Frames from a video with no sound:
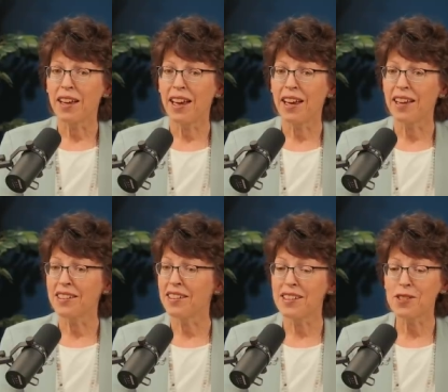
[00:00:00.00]

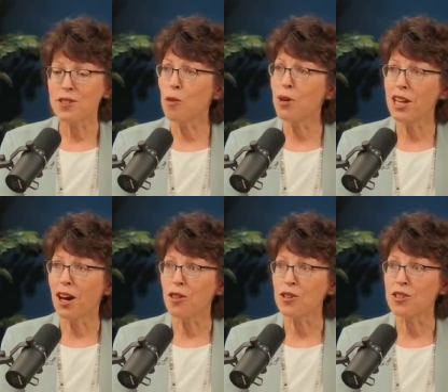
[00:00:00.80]
and so many
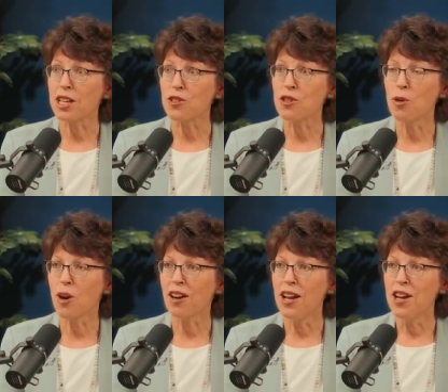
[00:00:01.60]
other saints who
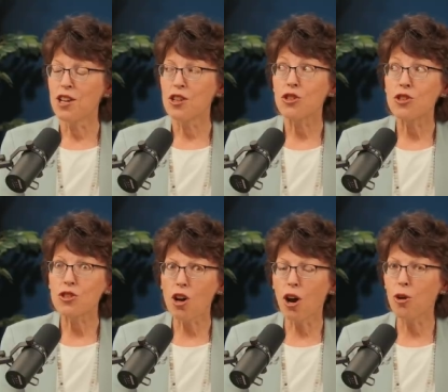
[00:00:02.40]
are
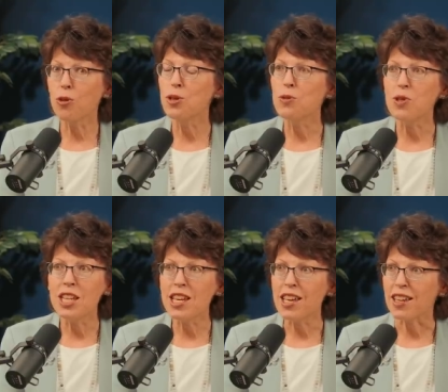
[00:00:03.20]
so
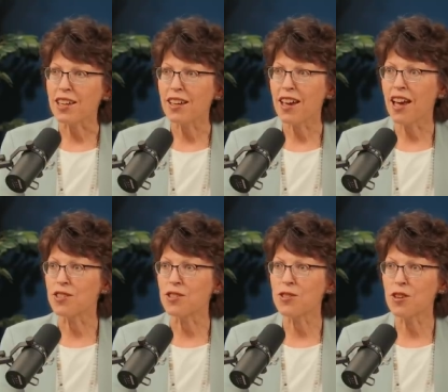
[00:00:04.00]
unique
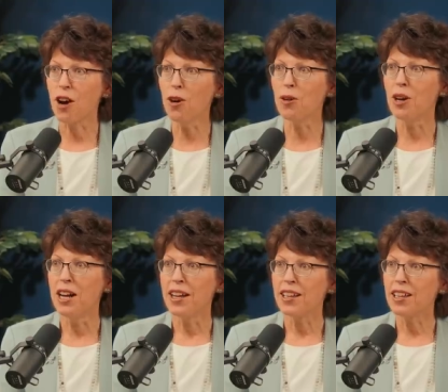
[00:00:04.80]
and so
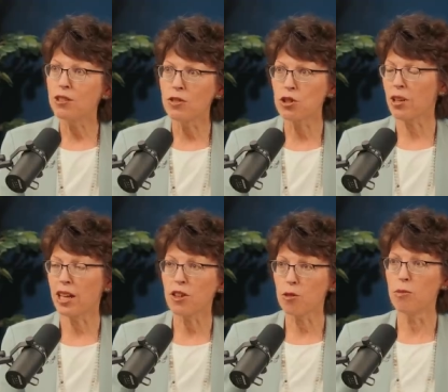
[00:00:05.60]
individual.
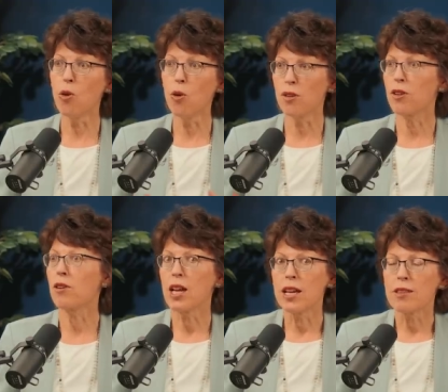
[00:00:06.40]
Like they're more
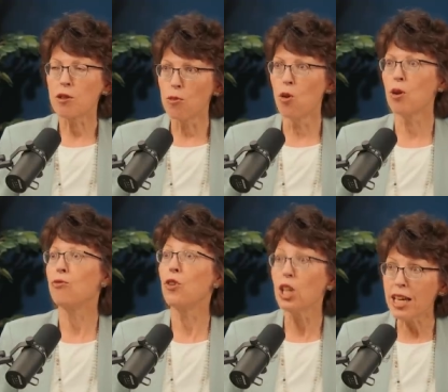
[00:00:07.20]
they're they're more
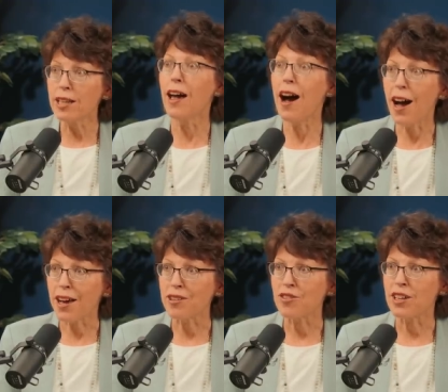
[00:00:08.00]
fully
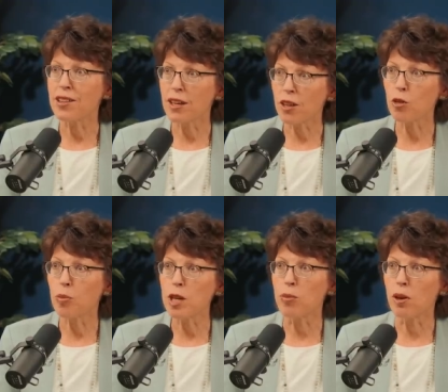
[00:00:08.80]
alive than other
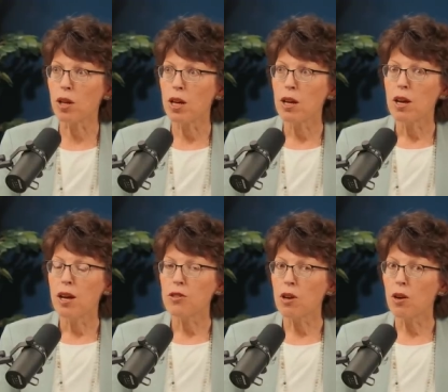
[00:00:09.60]
people.
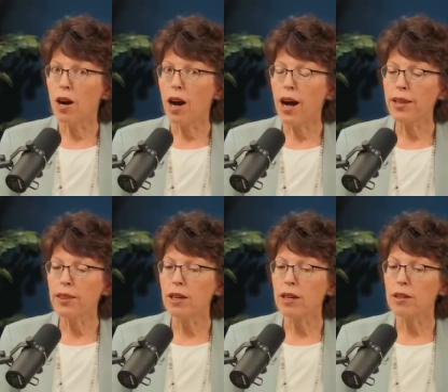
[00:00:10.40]
So I
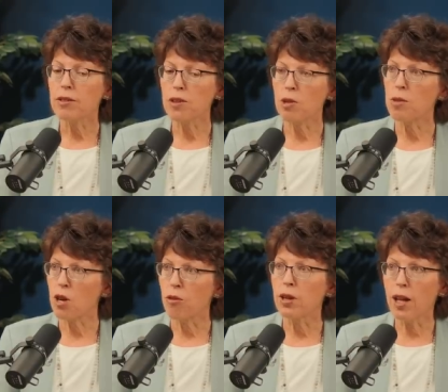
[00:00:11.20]
think
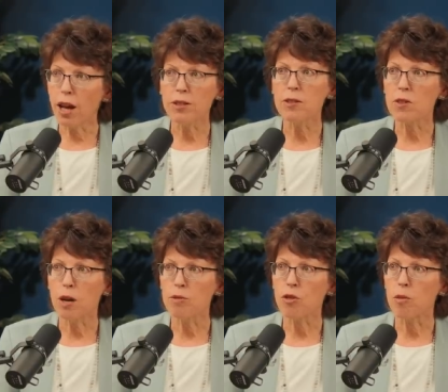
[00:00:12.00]
sometimes our reluctance
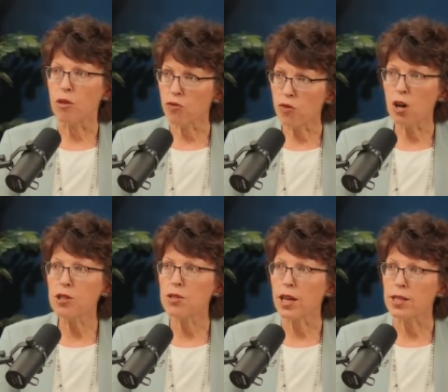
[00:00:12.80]
comes from a
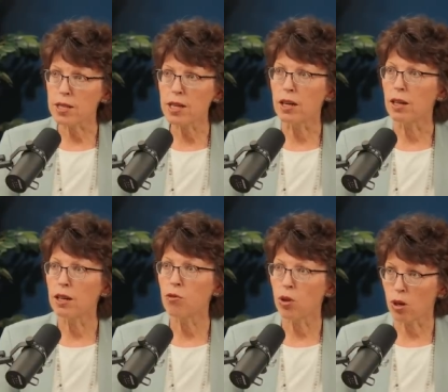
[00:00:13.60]
false idea
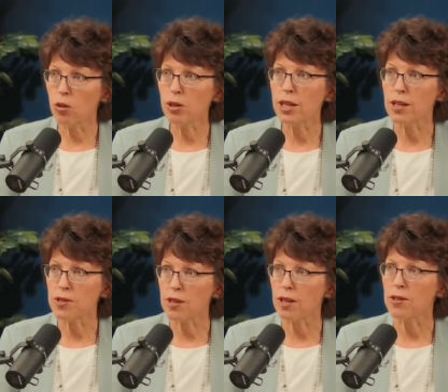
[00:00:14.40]
of what holiness is. That's
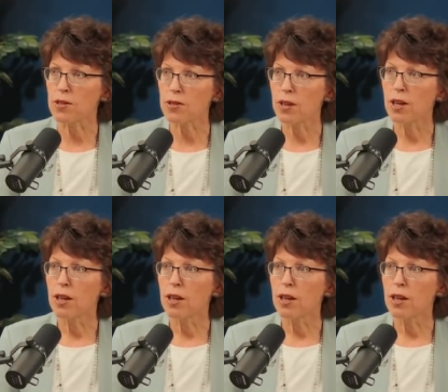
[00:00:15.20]
a really good is. point.